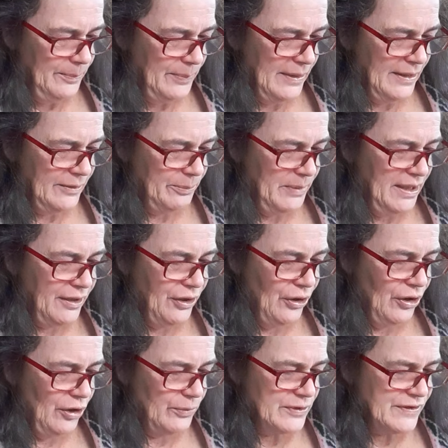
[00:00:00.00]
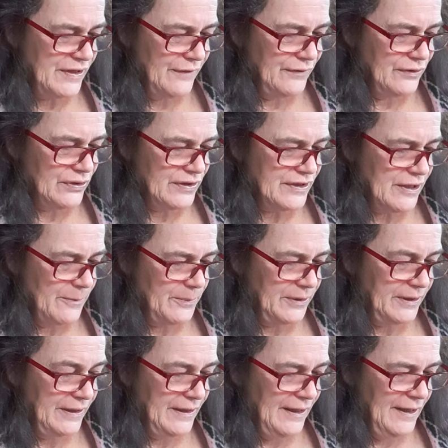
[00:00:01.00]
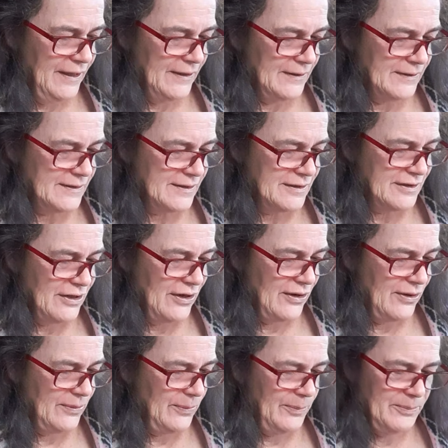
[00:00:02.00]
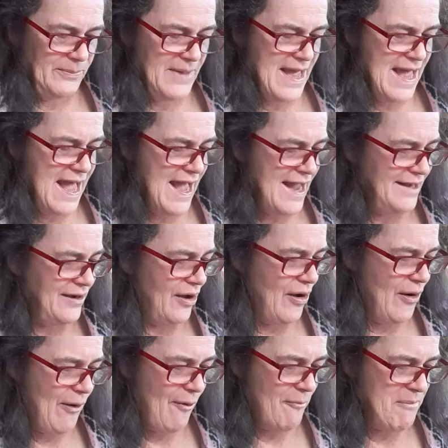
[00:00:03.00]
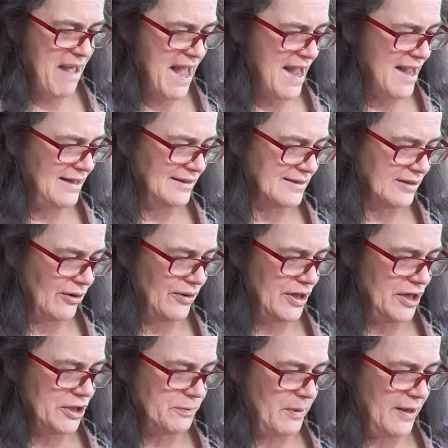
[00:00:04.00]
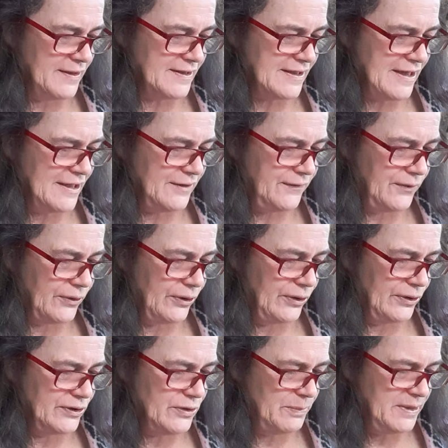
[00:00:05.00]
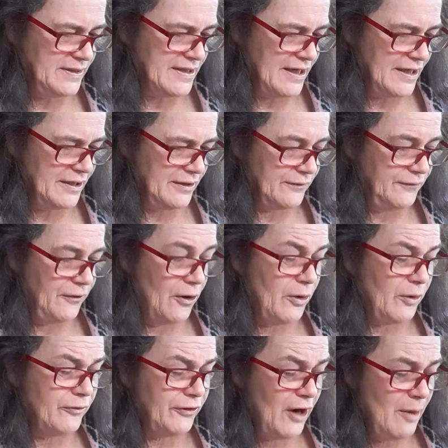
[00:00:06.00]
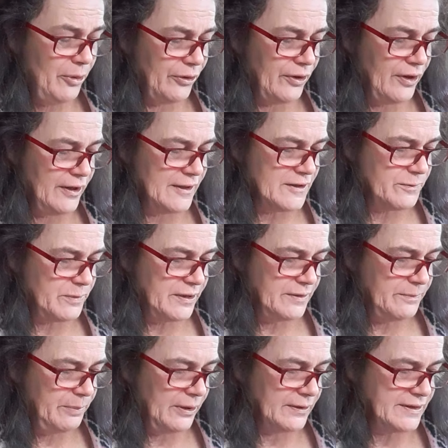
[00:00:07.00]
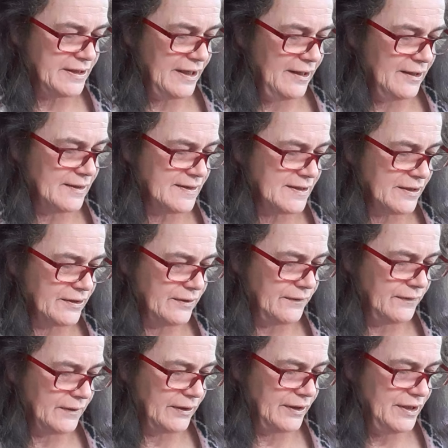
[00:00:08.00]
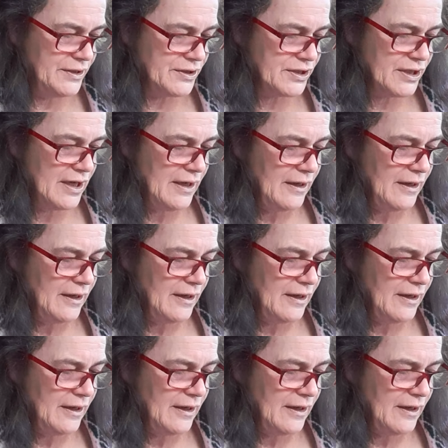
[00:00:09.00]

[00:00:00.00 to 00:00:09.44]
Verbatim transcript: but call was given to somebody else. So, man, oh man. So Ishbaal sent for her to be taken for, from her husband, Paltiel, son of Laish.